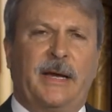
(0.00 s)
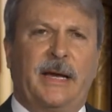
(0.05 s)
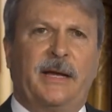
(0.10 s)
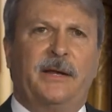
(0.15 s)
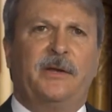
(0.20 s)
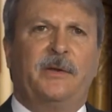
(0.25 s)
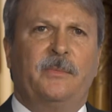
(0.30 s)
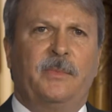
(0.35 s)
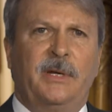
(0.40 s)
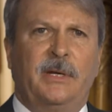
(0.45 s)

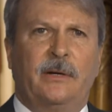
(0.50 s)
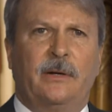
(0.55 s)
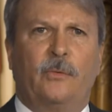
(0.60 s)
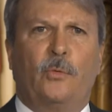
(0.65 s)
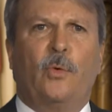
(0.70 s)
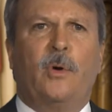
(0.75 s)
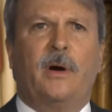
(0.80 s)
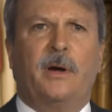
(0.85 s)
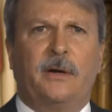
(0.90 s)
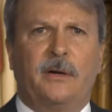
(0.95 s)
had to meet a
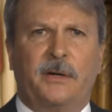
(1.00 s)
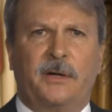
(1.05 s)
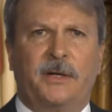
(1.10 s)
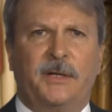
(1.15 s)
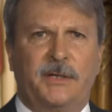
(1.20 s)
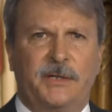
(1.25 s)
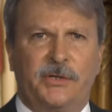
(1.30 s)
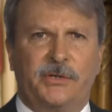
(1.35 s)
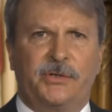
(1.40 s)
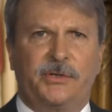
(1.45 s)
water
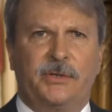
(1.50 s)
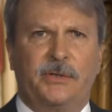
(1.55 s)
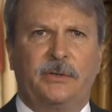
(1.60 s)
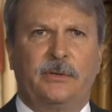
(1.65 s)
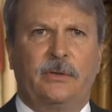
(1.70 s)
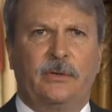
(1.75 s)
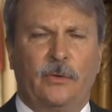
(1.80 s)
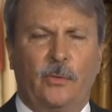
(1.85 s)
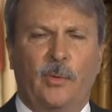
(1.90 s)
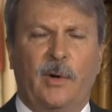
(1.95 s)

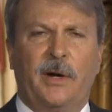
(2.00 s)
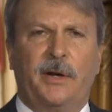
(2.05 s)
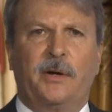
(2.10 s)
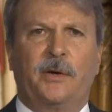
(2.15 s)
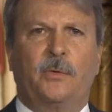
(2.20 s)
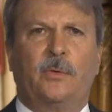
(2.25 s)
condition or a water